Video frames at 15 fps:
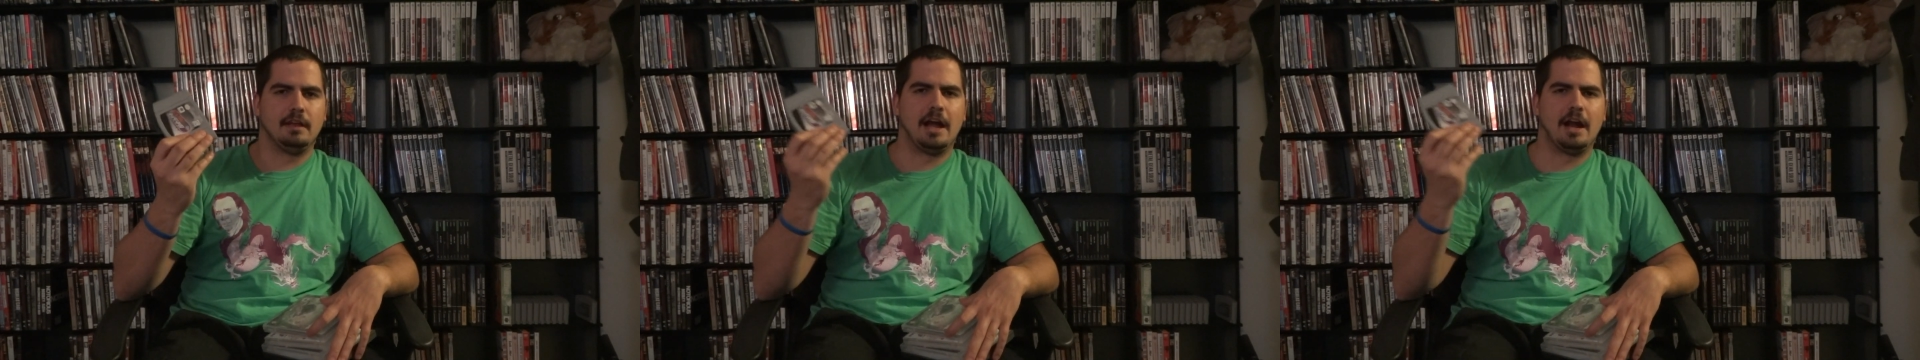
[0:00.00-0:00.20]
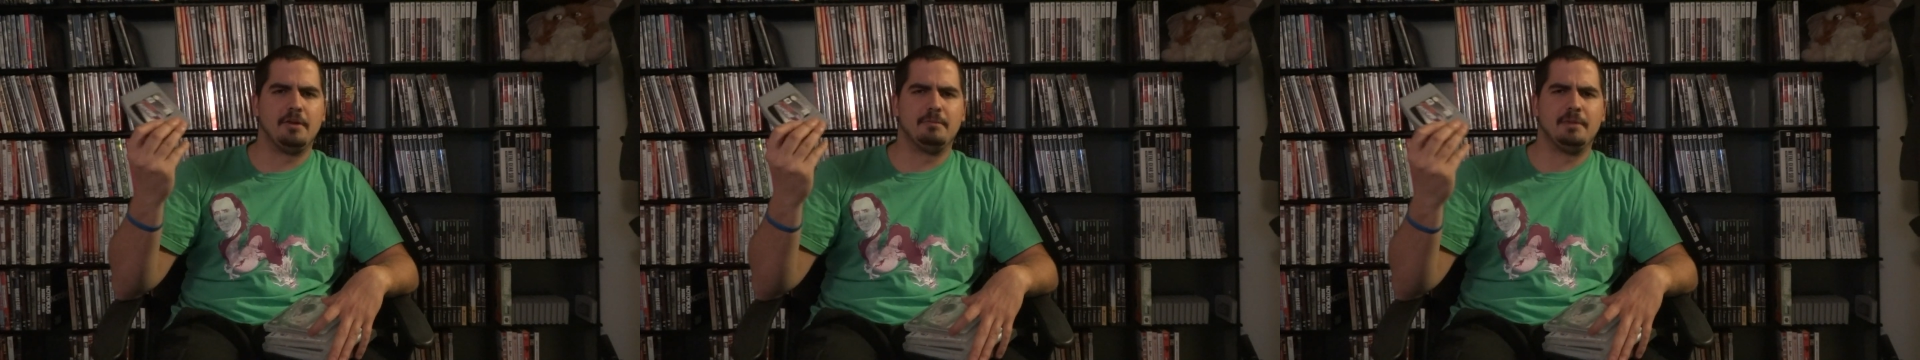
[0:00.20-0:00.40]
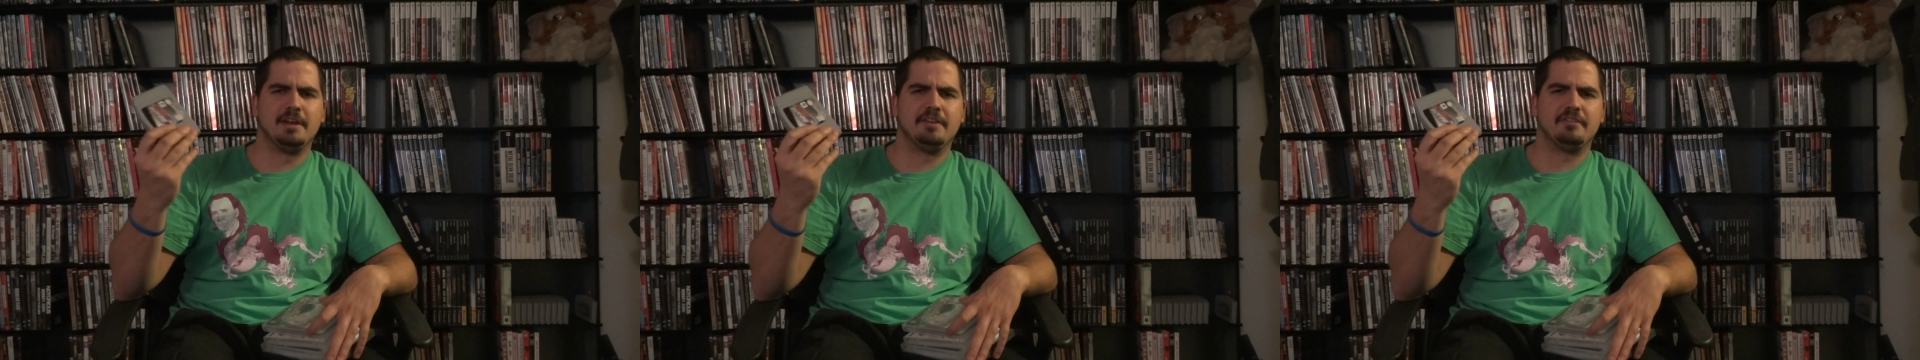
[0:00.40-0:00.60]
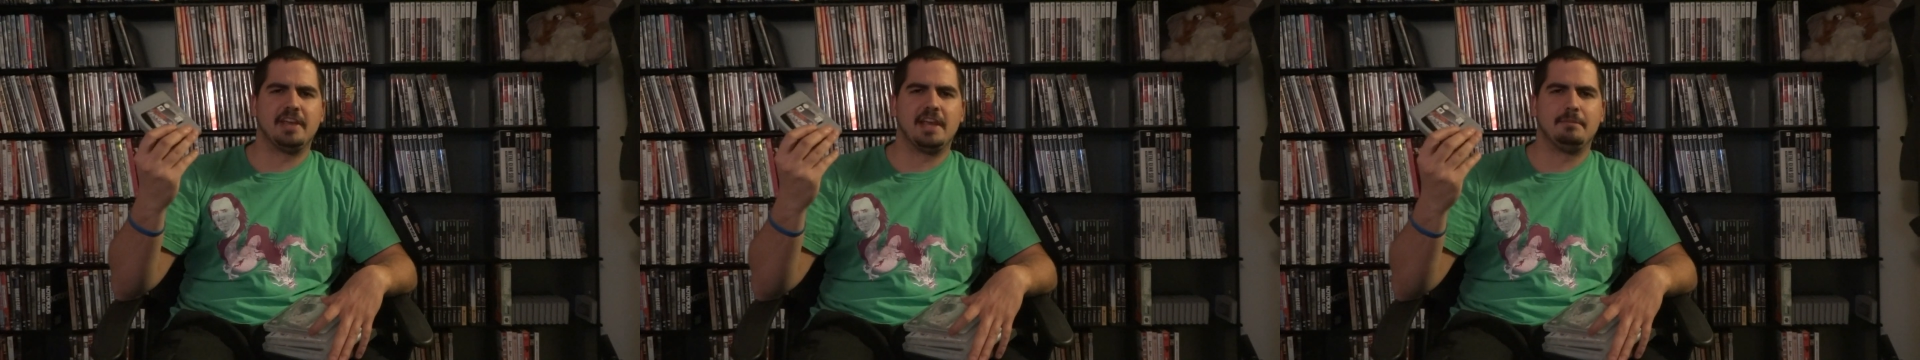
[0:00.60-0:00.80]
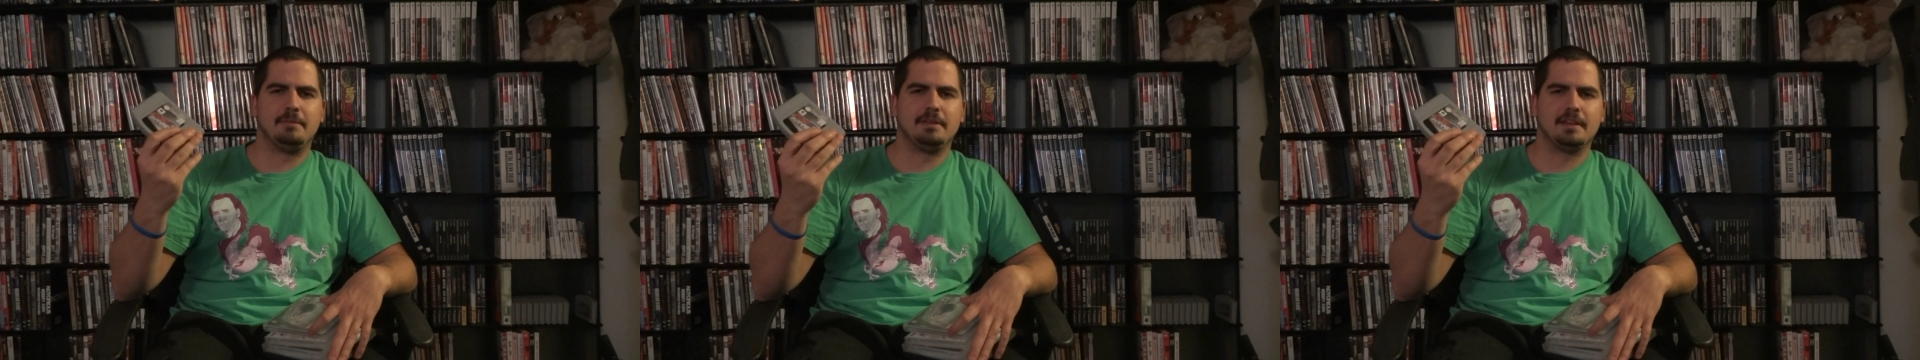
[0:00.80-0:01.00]
Iron Man of
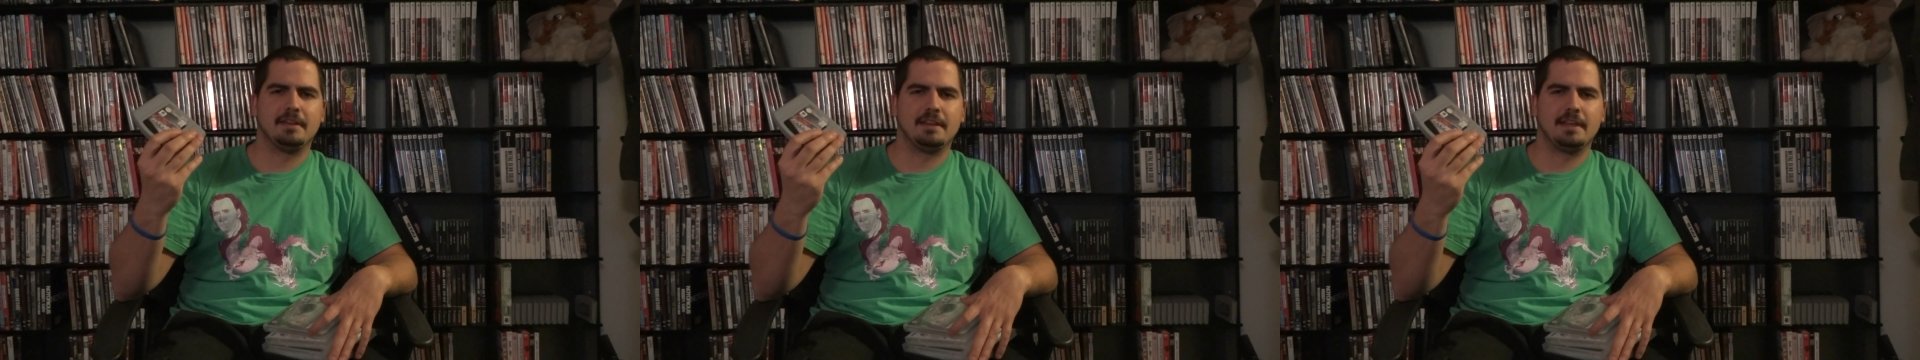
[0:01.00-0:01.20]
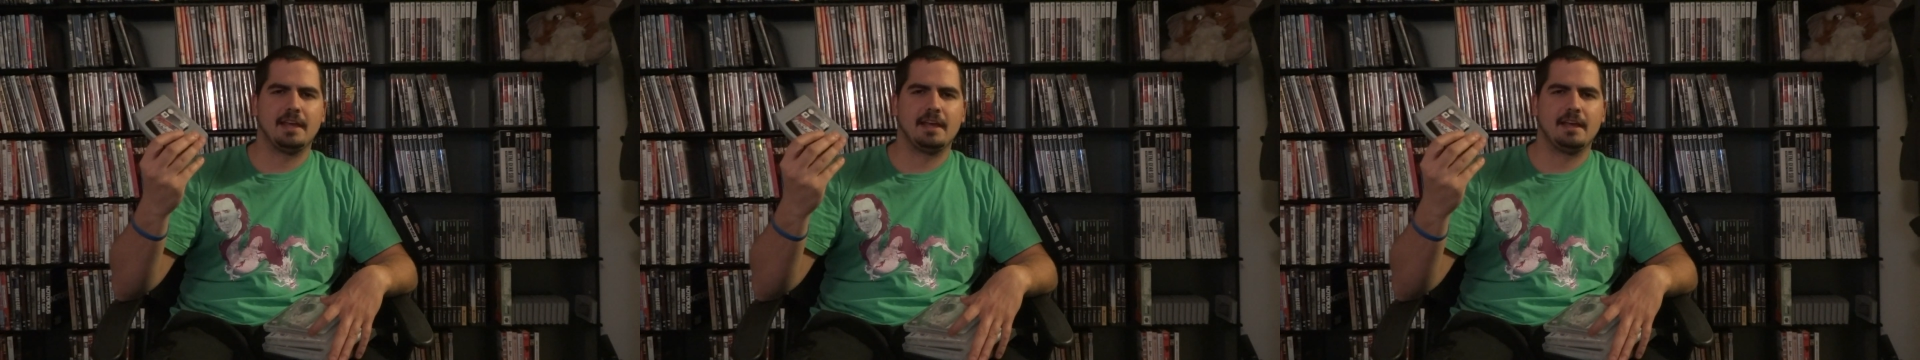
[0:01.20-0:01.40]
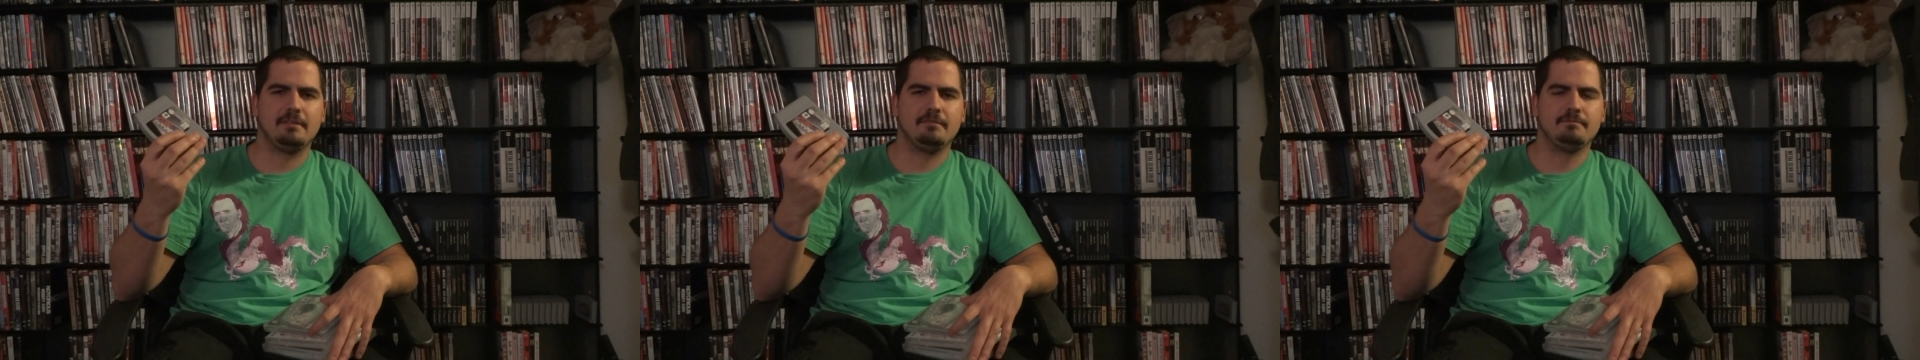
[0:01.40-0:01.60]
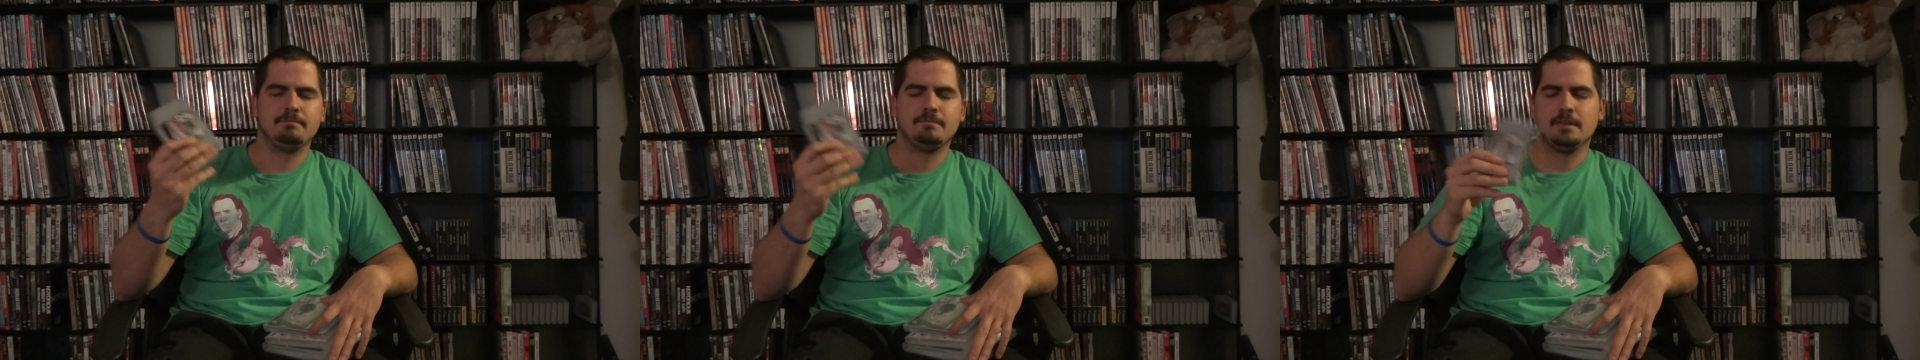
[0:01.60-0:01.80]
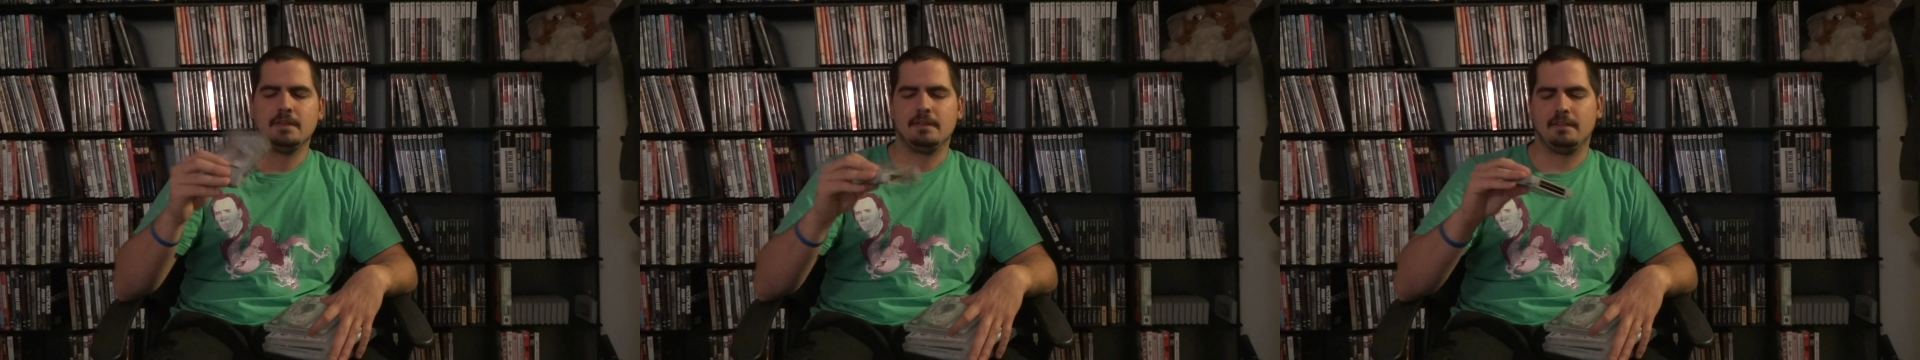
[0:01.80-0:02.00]
Gaming that they had
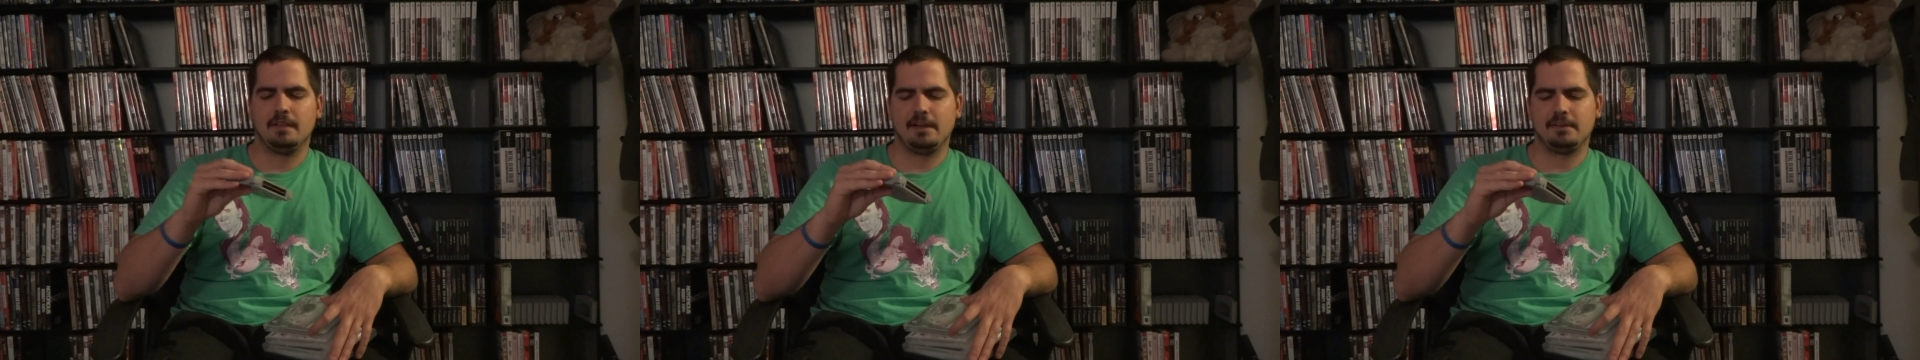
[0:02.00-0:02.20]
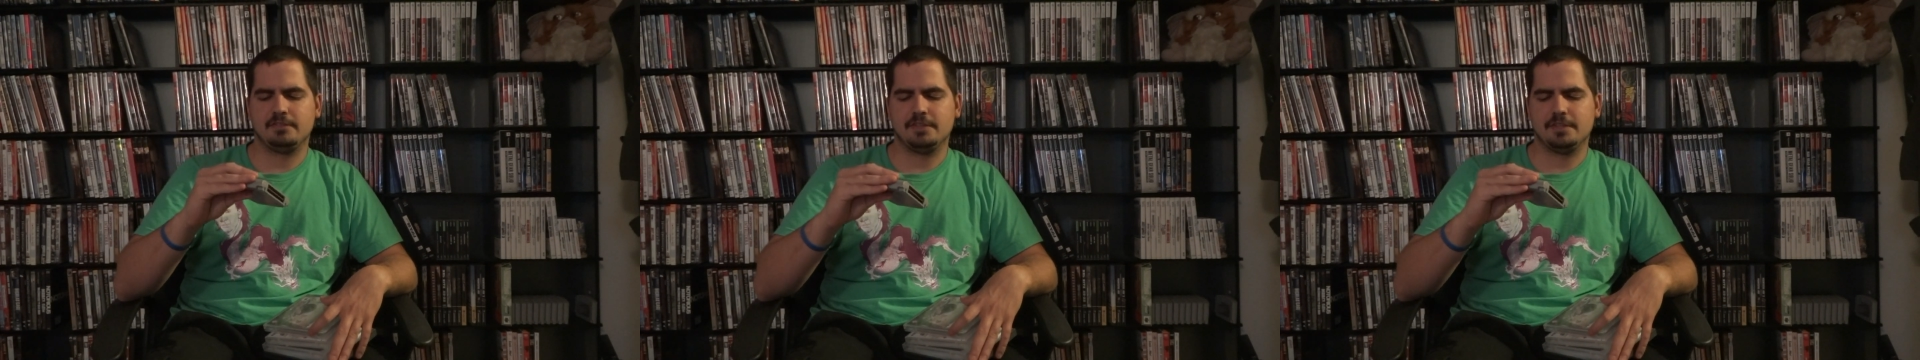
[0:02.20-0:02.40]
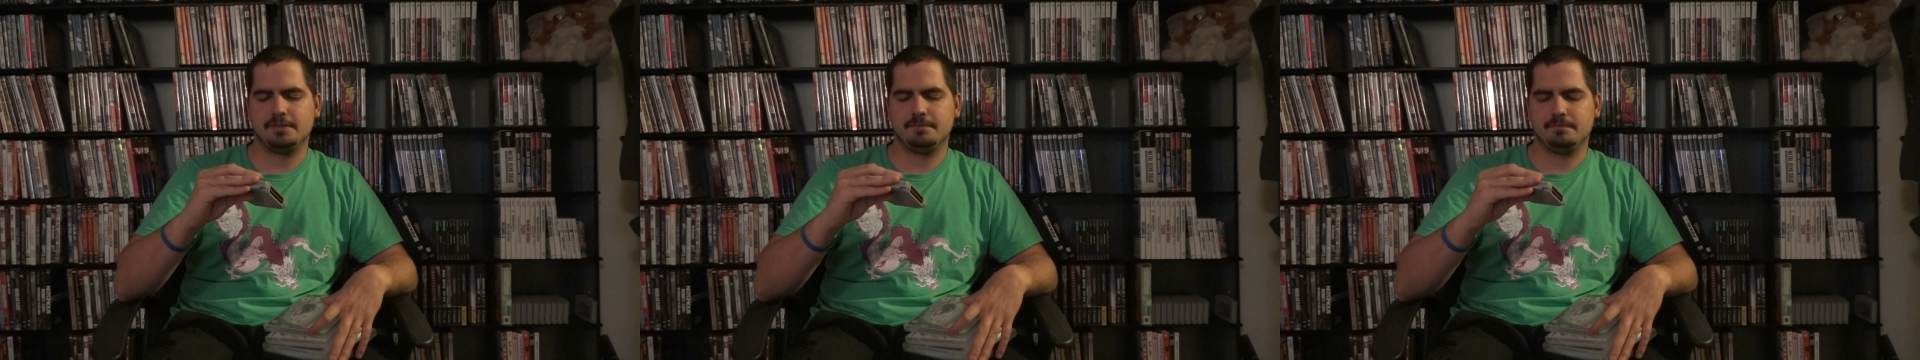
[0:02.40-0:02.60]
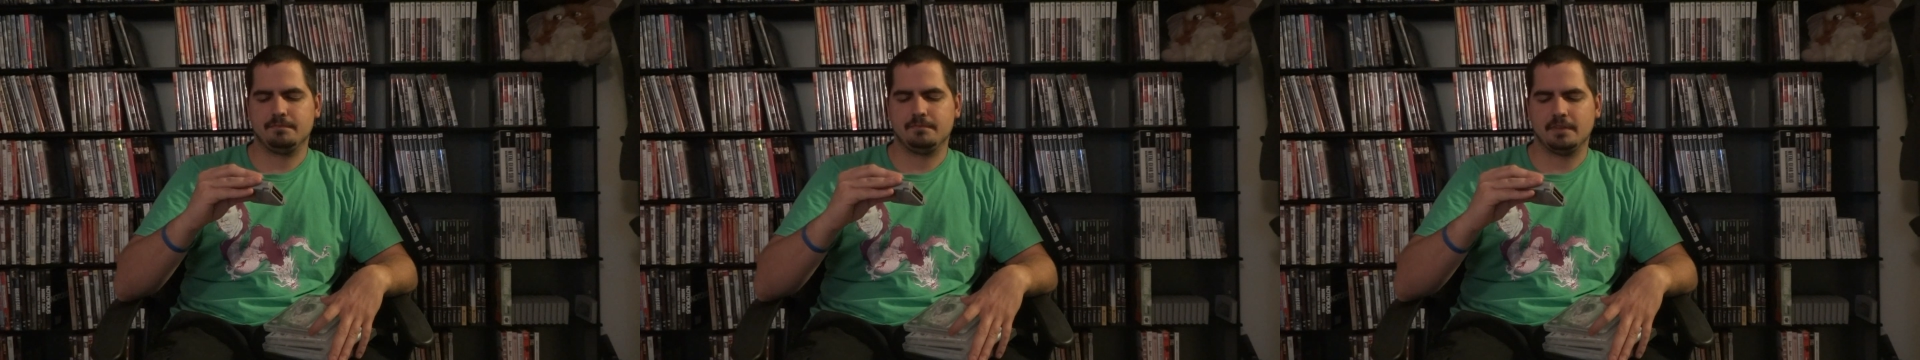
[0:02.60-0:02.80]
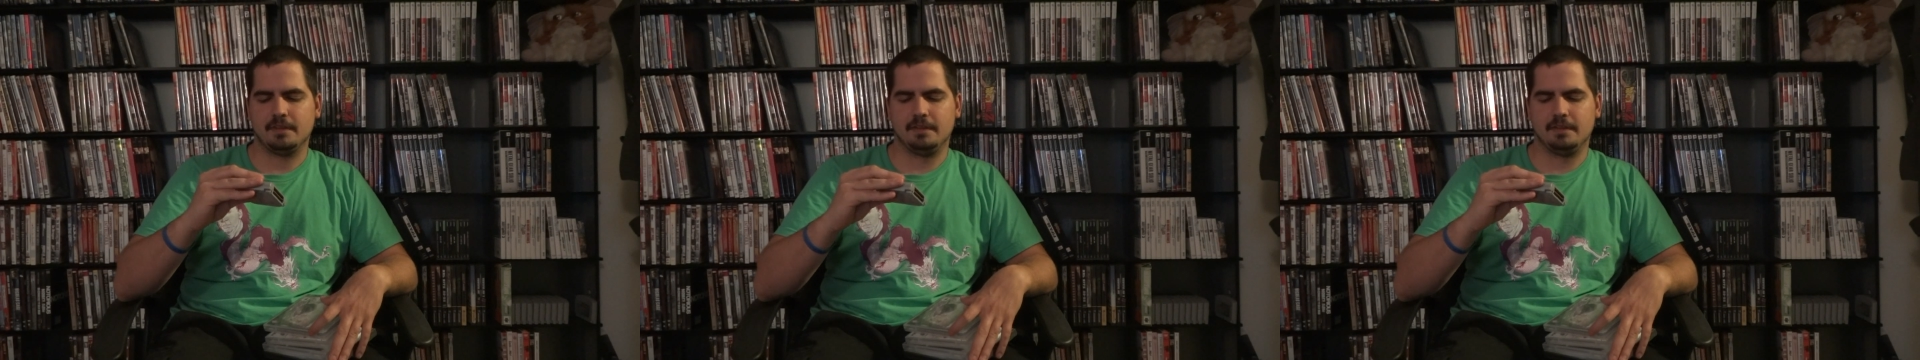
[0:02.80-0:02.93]
last year.